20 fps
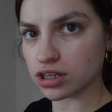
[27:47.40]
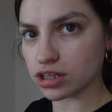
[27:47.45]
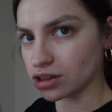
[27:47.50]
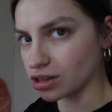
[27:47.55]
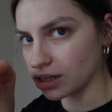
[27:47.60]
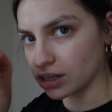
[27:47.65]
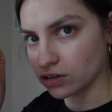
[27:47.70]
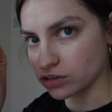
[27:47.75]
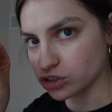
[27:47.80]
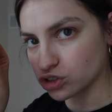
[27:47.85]
the
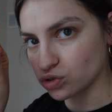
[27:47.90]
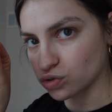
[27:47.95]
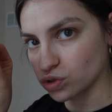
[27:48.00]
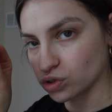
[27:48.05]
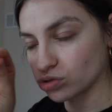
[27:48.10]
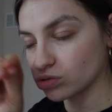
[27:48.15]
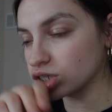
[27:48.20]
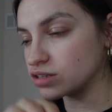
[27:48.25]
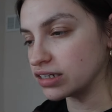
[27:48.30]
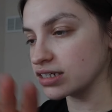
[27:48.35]
little
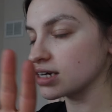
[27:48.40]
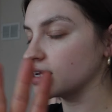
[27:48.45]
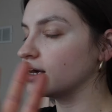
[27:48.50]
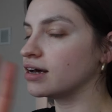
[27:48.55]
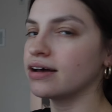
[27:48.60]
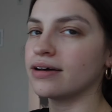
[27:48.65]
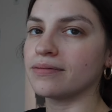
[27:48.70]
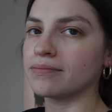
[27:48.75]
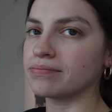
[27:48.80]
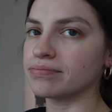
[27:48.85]
screws.
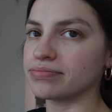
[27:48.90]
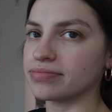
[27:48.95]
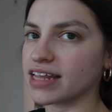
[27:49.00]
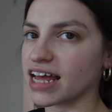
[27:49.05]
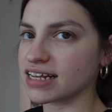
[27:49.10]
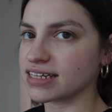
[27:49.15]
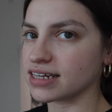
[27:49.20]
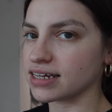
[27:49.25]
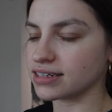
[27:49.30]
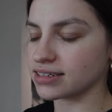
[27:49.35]

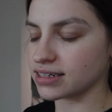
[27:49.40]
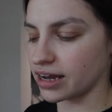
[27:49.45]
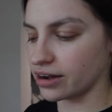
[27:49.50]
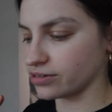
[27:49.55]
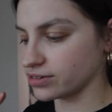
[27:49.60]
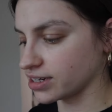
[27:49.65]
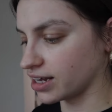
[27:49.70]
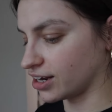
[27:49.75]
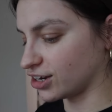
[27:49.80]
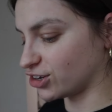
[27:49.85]
That's it.
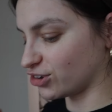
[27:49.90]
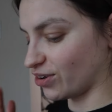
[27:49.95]
Tyron's kind of